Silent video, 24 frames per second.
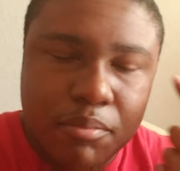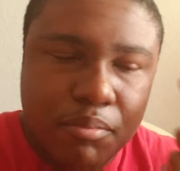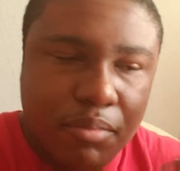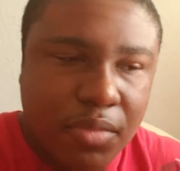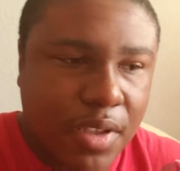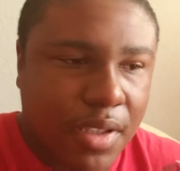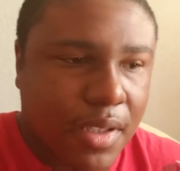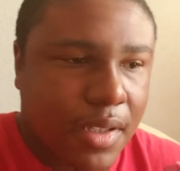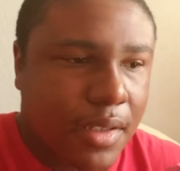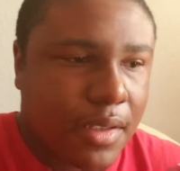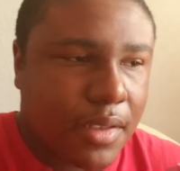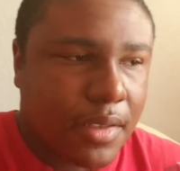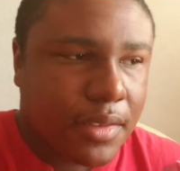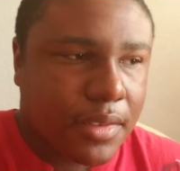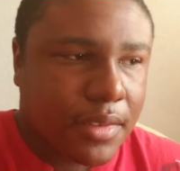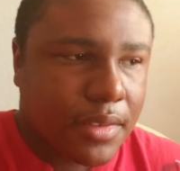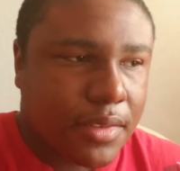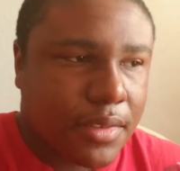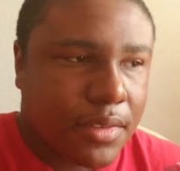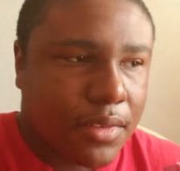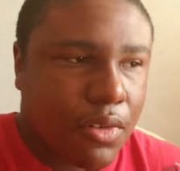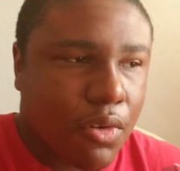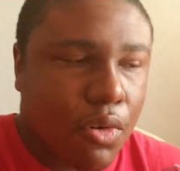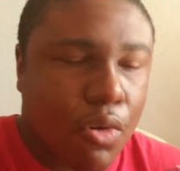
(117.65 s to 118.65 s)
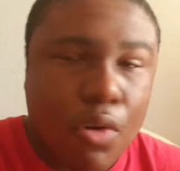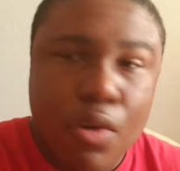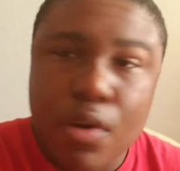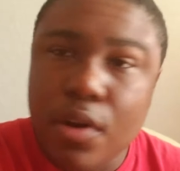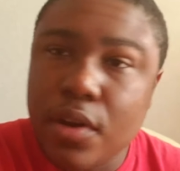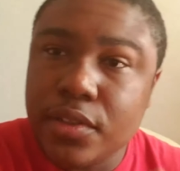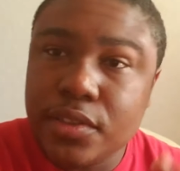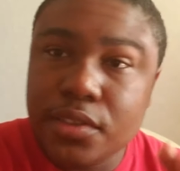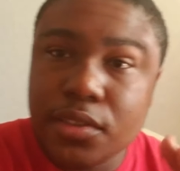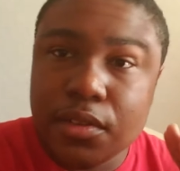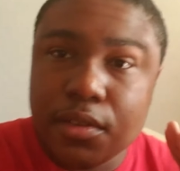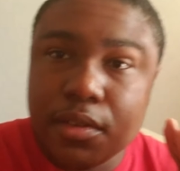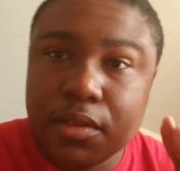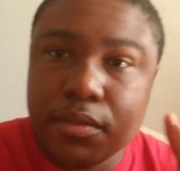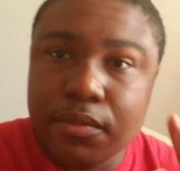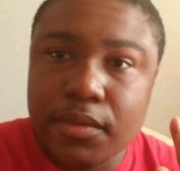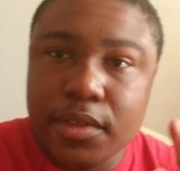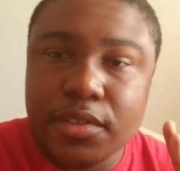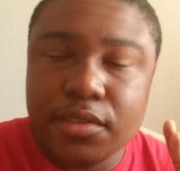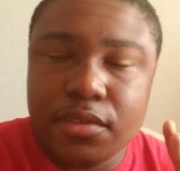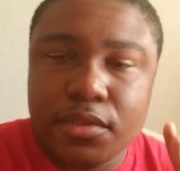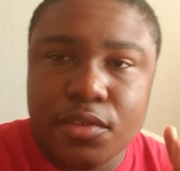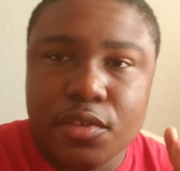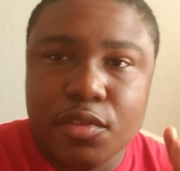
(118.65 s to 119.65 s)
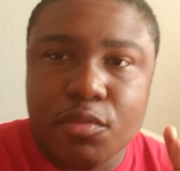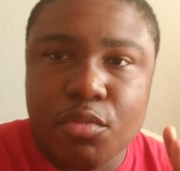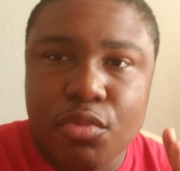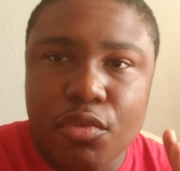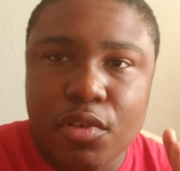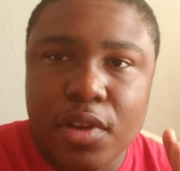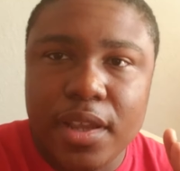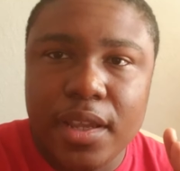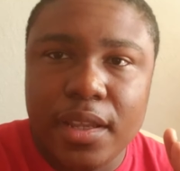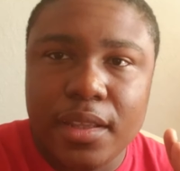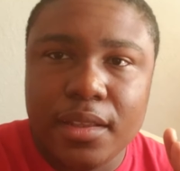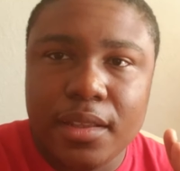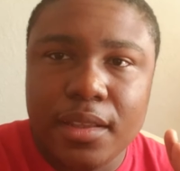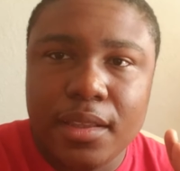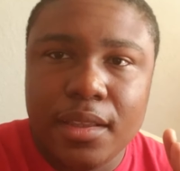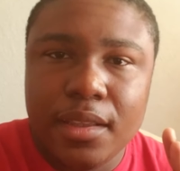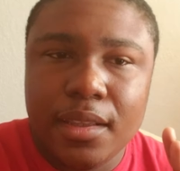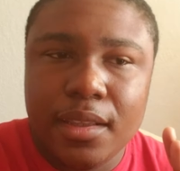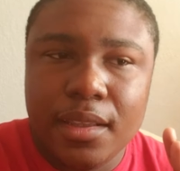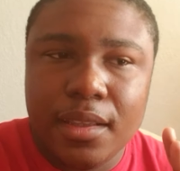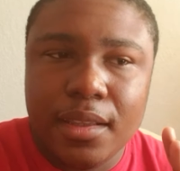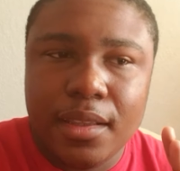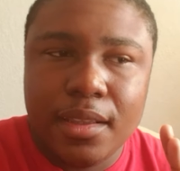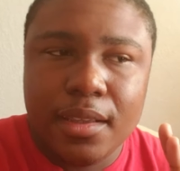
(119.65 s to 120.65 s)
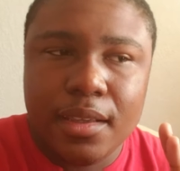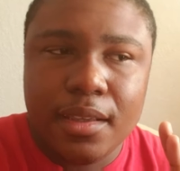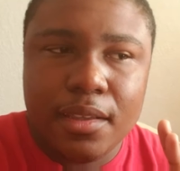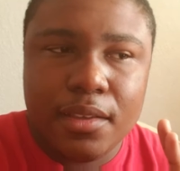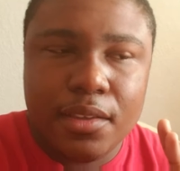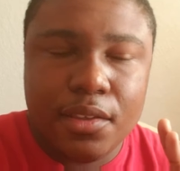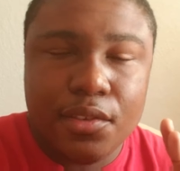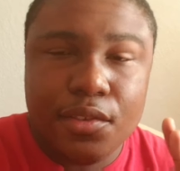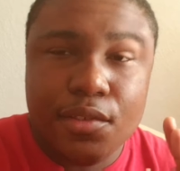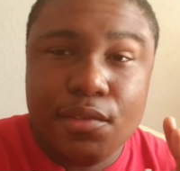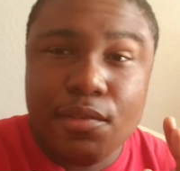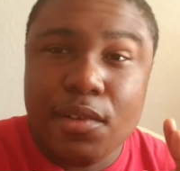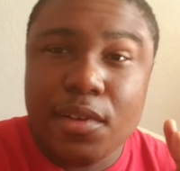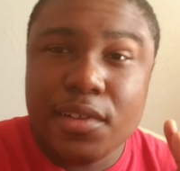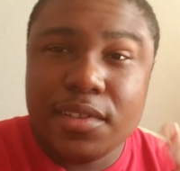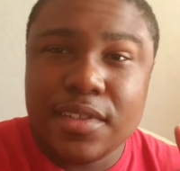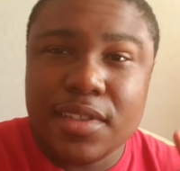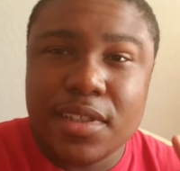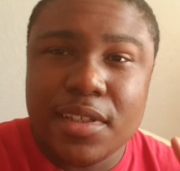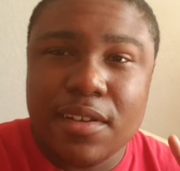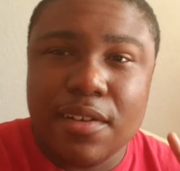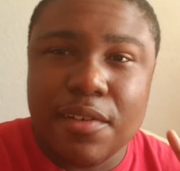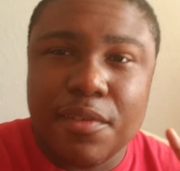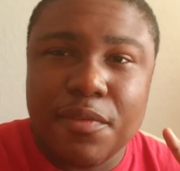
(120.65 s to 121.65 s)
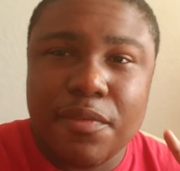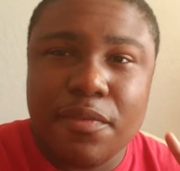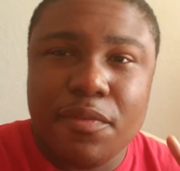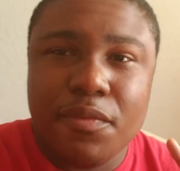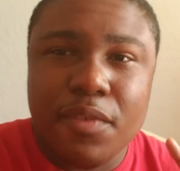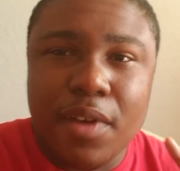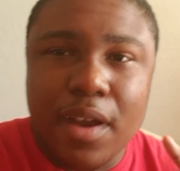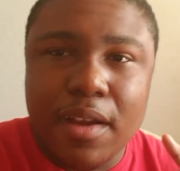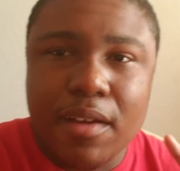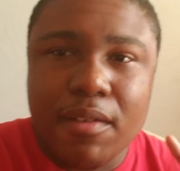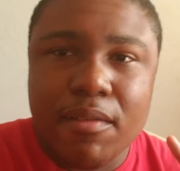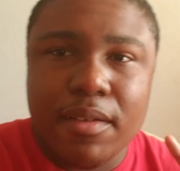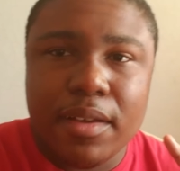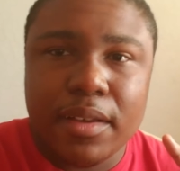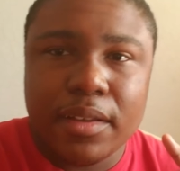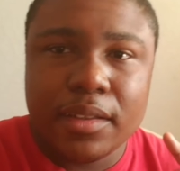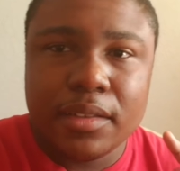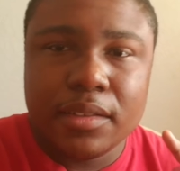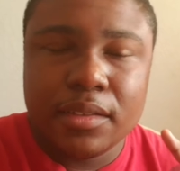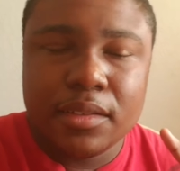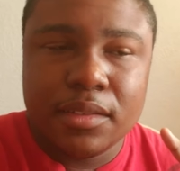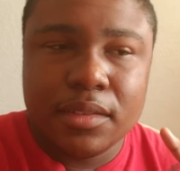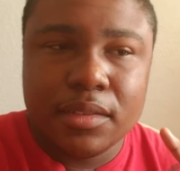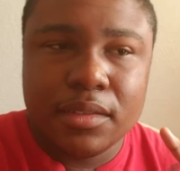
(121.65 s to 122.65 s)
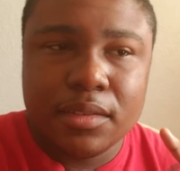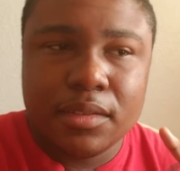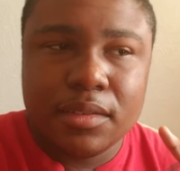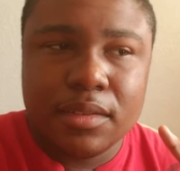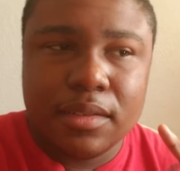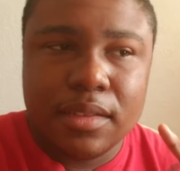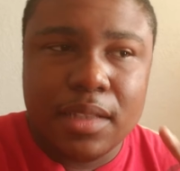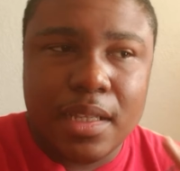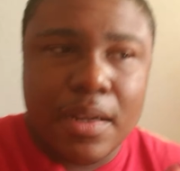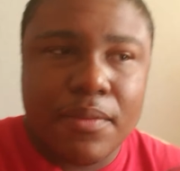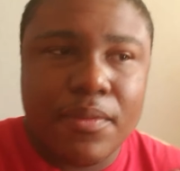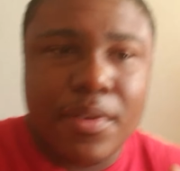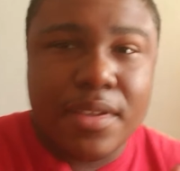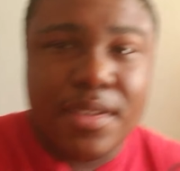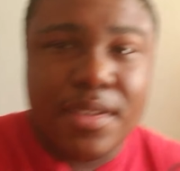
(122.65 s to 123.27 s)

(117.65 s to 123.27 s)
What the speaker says: because, or a certain region in your brain, the neurons there are firing. Every